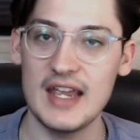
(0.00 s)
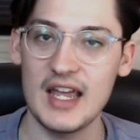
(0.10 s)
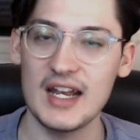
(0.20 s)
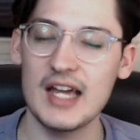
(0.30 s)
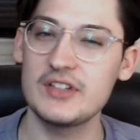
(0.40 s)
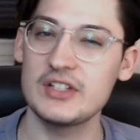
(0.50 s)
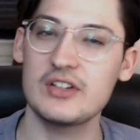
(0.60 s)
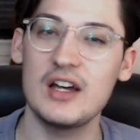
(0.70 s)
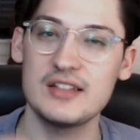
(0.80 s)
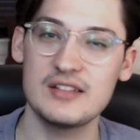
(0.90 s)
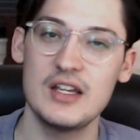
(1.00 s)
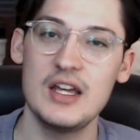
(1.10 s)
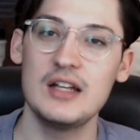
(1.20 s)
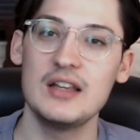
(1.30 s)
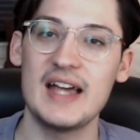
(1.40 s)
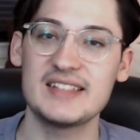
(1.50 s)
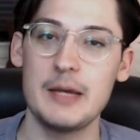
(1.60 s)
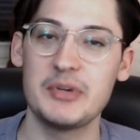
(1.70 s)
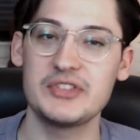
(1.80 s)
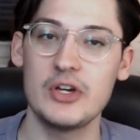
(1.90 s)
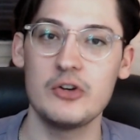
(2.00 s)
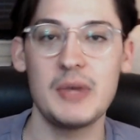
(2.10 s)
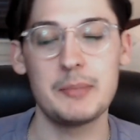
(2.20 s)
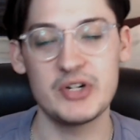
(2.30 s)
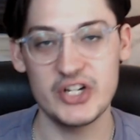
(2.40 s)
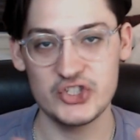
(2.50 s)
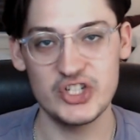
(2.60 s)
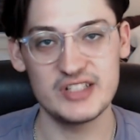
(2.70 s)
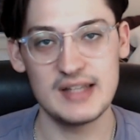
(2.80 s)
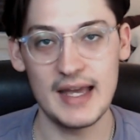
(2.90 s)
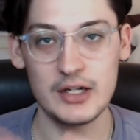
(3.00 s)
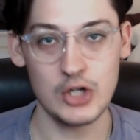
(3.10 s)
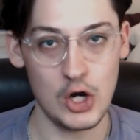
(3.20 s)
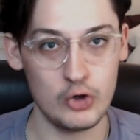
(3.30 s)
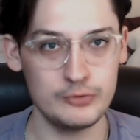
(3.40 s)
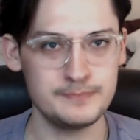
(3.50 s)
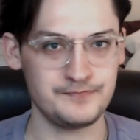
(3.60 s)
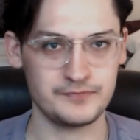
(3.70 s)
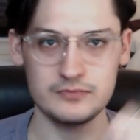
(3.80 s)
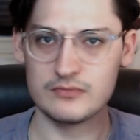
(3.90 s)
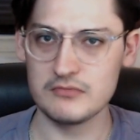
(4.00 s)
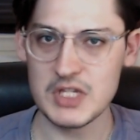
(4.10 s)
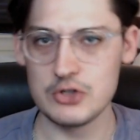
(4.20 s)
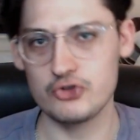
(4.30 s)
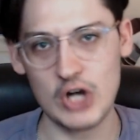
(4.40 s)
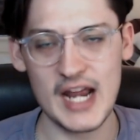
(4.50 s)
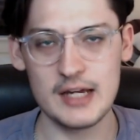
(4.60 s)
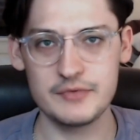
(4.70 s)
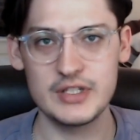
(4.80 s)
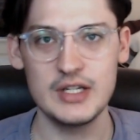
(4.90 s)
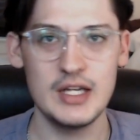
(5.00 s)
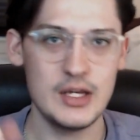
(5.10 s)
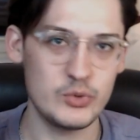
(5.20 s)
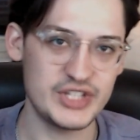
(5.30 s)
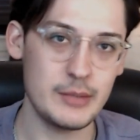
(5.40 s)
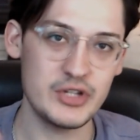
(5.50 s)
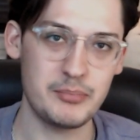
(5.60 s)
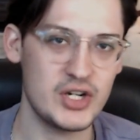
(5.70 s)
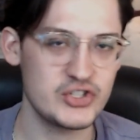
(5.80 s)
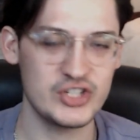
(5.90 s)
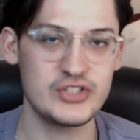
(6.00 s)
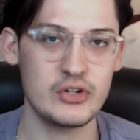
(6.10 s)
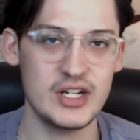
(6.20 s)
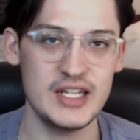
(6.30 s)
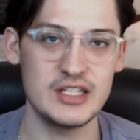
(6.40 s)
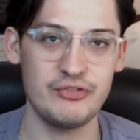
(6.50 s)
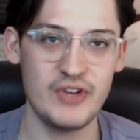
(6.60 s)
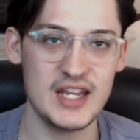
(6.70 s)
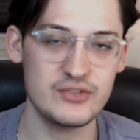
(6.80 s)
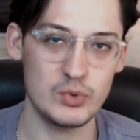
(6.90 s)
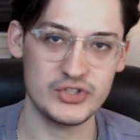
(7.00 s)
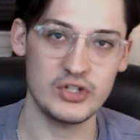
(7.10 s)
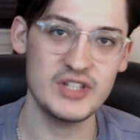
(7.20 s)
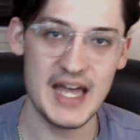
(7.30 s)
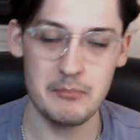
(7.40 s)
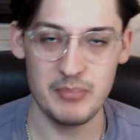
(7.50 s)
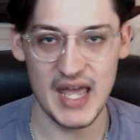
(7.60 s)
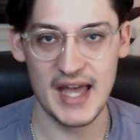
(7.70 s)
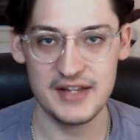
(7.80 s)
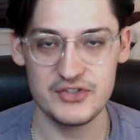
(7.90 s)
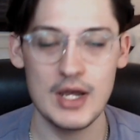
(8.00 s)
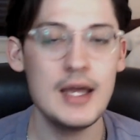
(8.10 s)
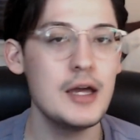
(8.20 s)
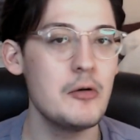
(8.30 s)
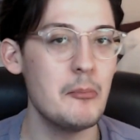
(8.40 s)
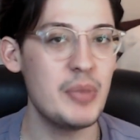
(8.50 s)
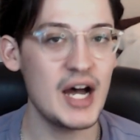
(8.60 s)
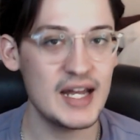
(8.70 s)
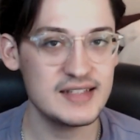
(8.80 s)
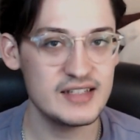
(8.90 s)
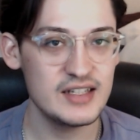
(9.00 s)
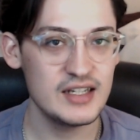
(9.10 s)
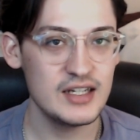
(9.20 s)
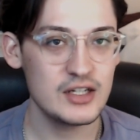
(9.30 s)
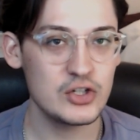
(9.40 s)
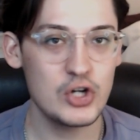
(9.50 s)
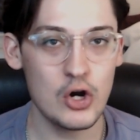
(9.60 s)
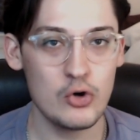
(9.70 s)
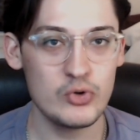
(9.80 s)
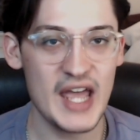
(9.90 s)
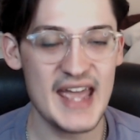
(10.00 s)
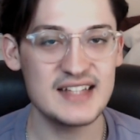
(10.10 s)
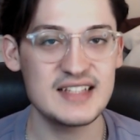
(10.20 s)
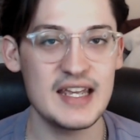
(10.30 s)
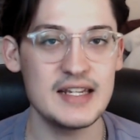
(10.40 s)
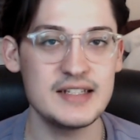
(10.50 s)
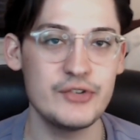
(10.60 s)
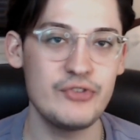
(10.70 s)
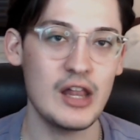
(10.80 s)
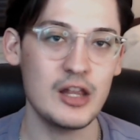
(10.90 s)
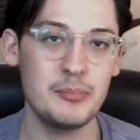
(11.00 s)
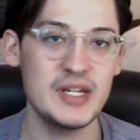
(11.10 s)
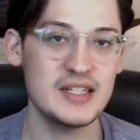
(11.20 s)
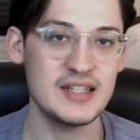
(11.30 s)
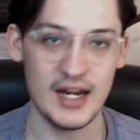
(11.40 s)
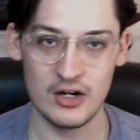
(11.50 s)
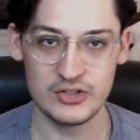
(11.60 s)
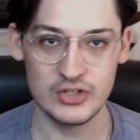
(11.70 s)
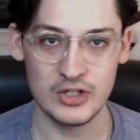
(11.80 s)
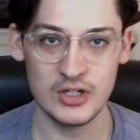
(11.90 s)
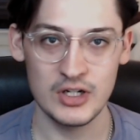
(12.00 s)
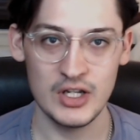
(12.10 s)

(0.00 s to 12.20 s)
And I've discussed last episode, my prediction is that Gon triumphed, was able to punch Hisoka in the face, return that badge, but Gon as a developing character